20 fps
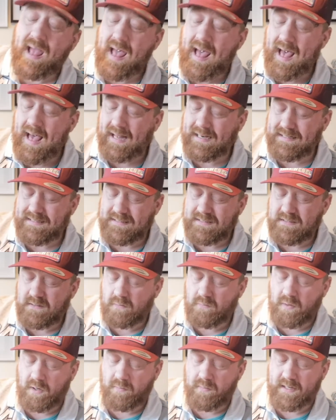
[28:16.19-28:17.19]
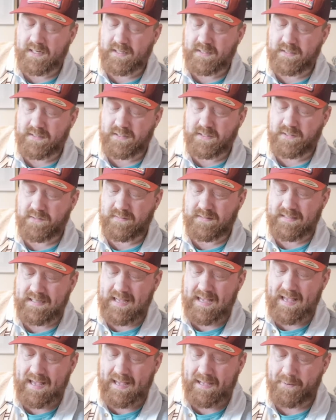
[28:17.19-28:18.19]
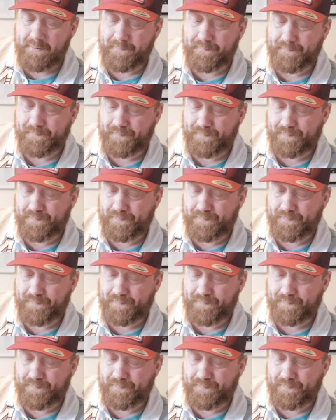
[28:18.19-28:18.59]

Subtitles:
And what we're going to do now,